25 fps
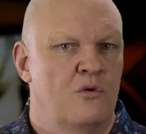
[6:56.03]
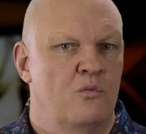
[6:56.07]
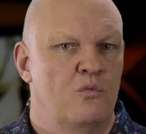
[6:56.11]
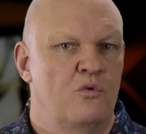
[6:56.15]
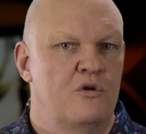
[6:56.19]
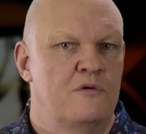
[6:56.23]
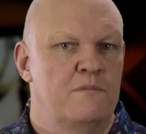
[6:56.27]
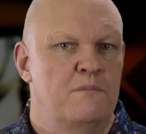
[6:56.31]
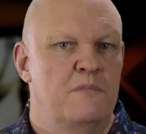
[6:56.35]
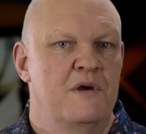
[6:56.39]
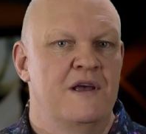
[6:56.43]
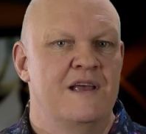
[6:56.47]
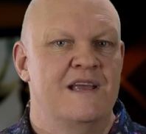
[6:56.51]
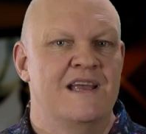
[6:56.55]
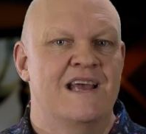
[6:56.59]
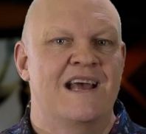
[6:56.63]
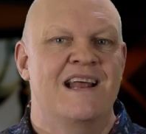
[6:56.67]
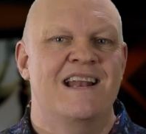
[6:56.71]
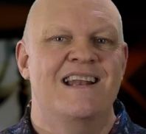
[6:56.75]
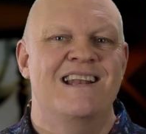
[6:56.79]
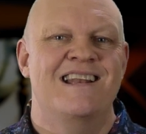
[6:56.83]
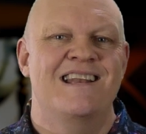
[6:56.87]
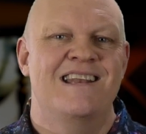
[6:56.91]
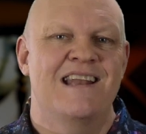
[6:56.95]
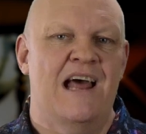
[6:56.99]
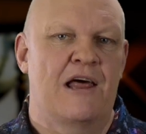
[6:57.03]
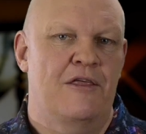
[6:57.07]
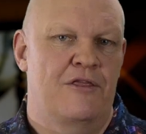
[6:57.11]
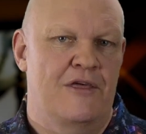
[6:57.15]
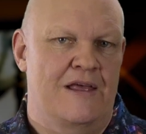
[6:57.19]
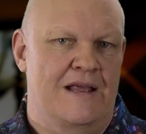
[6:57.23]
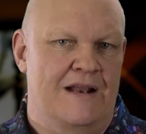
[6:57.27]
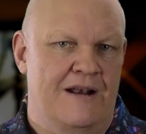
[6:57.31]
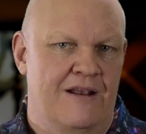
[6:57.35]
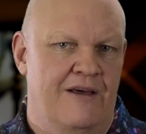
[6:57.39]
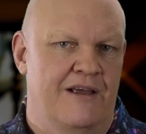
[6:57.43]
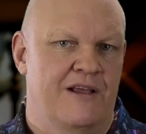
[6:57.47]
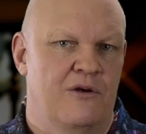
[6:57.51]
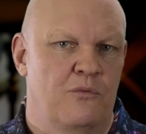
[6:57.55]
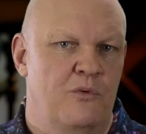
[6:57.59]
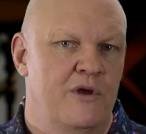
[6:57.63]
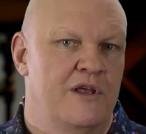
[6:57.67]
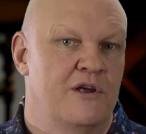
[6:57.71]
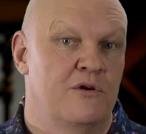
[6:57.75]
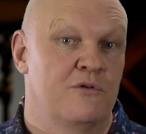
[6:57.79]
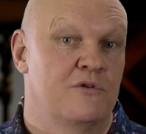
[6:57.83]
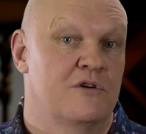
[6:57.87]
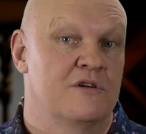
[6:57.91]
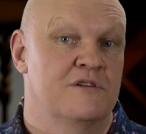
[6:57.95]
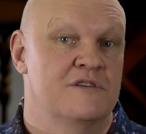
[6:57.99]
would be nothing like we
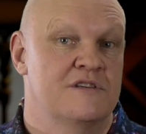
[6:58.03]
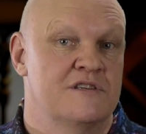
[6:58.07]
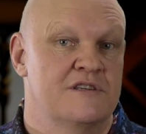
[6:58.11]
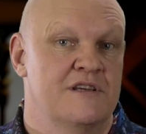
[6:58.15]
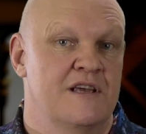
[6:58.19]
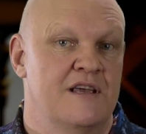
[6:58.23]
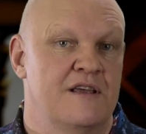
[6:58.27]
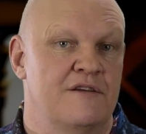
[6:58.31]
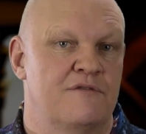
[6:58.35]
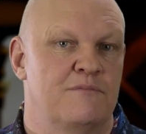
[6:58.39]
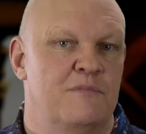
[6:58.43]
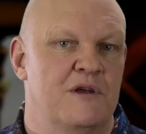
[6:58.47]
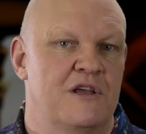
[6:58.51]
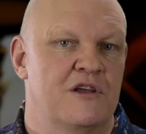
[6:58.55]
could conceive,